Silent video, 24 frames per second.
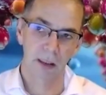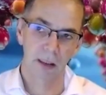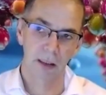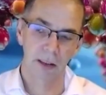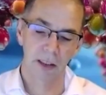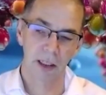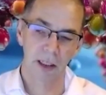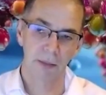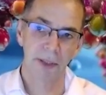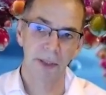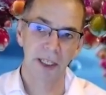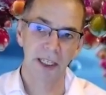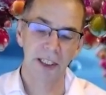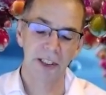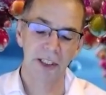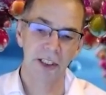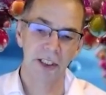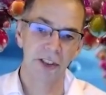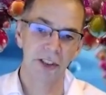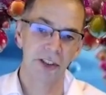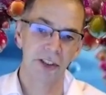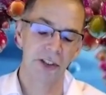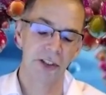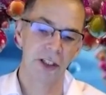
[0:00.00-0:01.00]
some
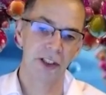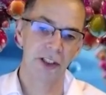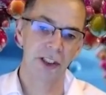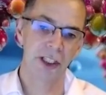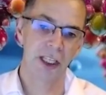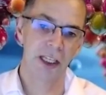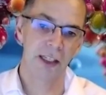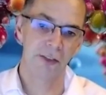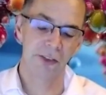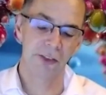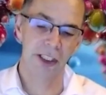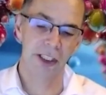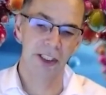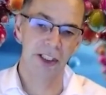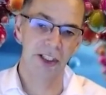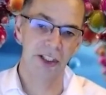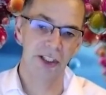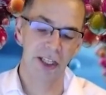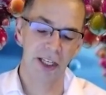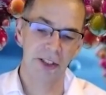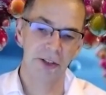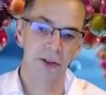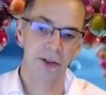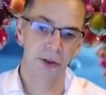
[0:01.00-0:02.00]
patients just have this
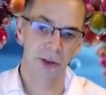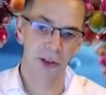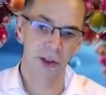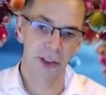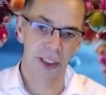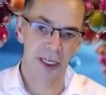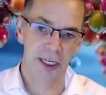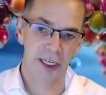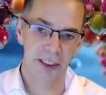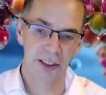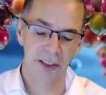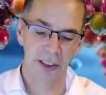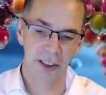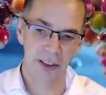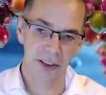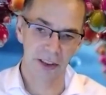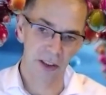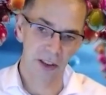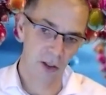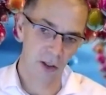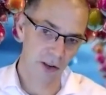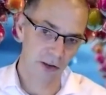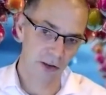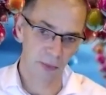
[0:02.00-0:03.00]
central change, this
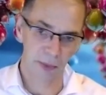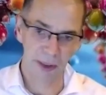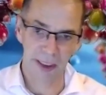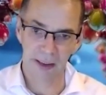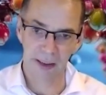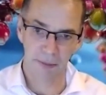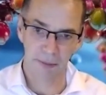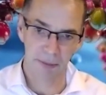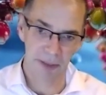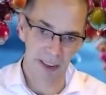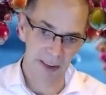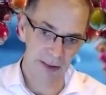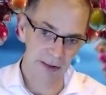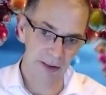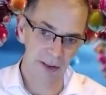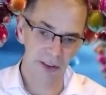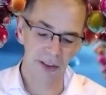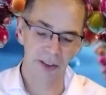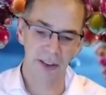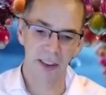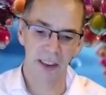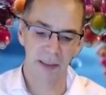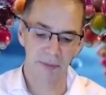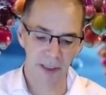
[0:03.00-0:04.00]
cartwheel
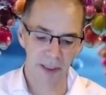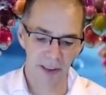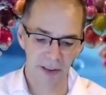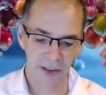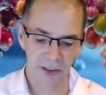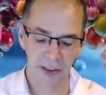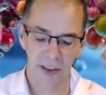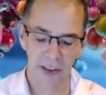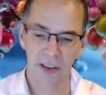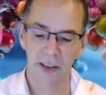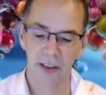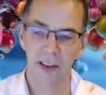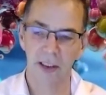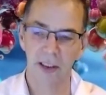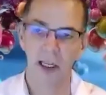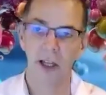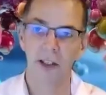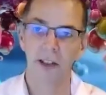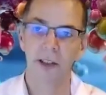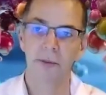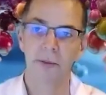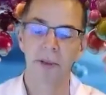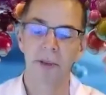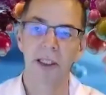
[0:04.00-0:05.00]
appearance that I mentioned.
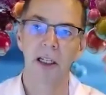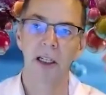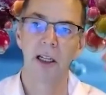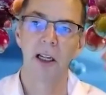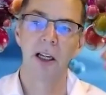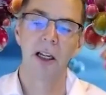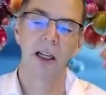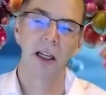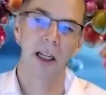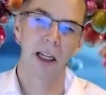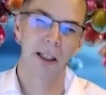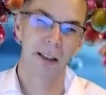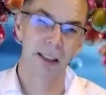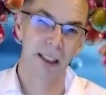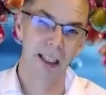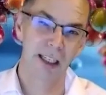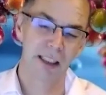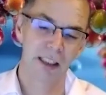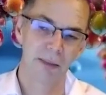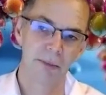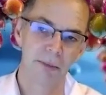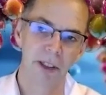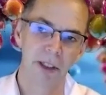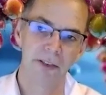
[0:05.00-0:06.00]

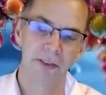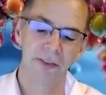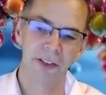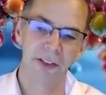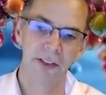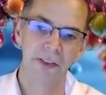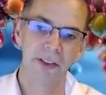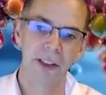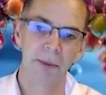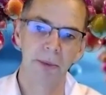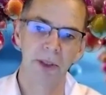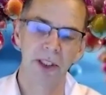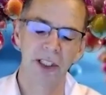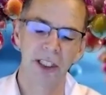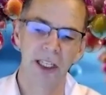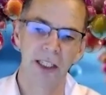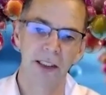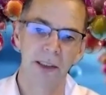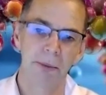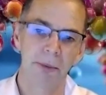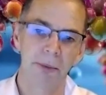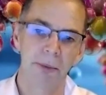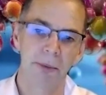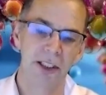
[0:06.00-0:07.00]
And about 50%
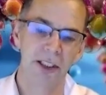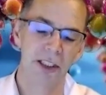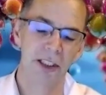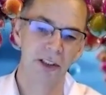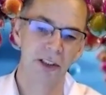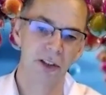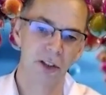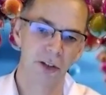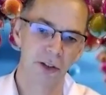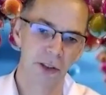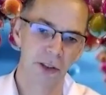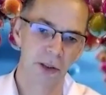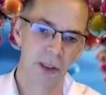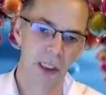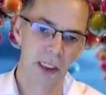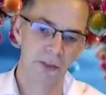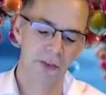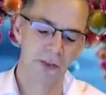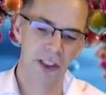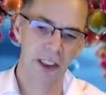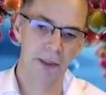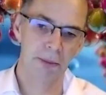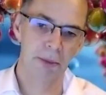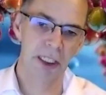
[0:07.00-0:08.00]
of patients also have
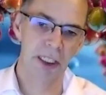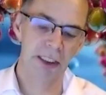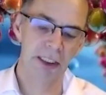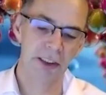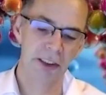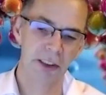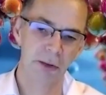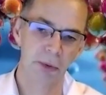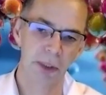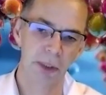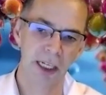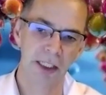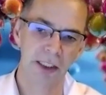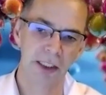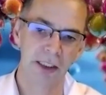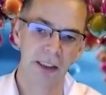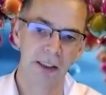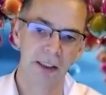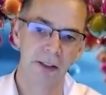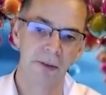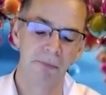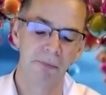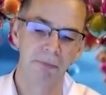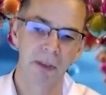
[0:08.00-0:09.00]
a split in the
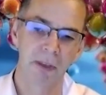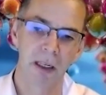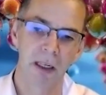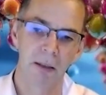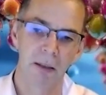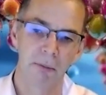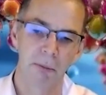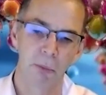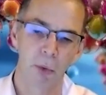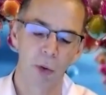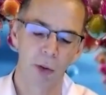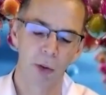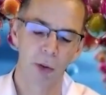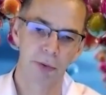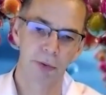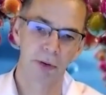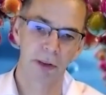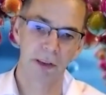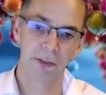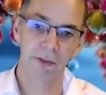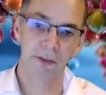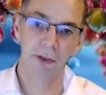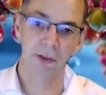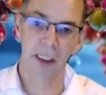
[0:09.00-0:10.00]
retina more
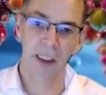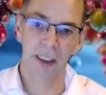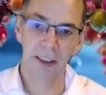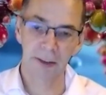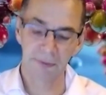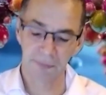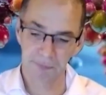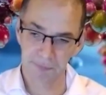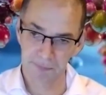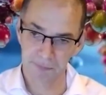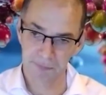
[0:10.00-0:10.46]
peripherally.